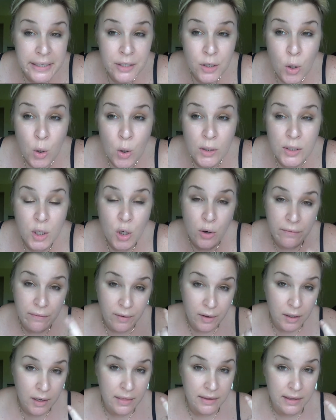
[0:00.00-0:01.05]
Gold
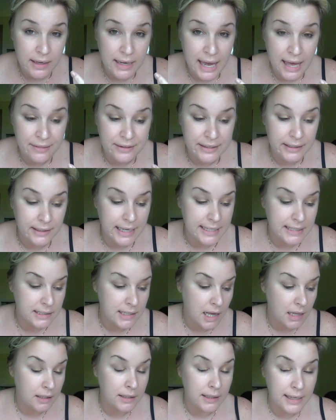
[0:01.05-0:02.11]
over the Kathleen Lights
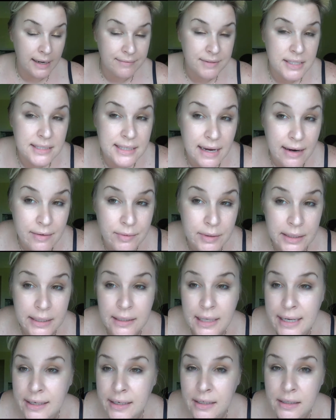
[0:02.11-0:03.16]
color, and I have to say I really
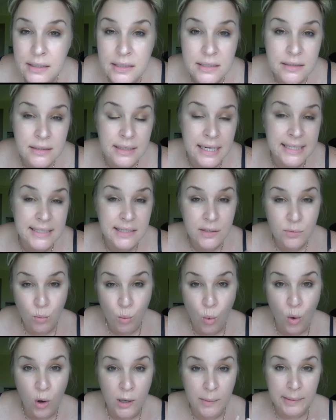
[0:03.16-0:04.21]
like it. It's nice and
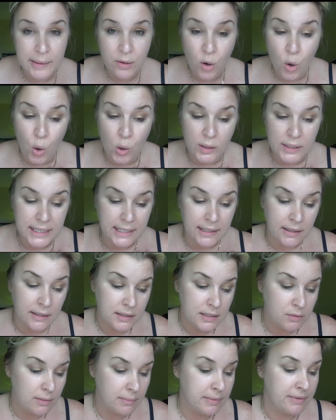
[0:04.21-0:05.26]
warm and golden,
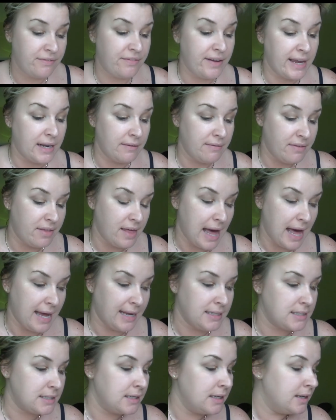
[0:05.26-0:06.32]
so I'm a fan of
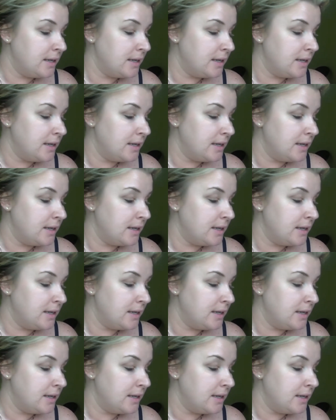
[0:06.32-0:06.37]
that.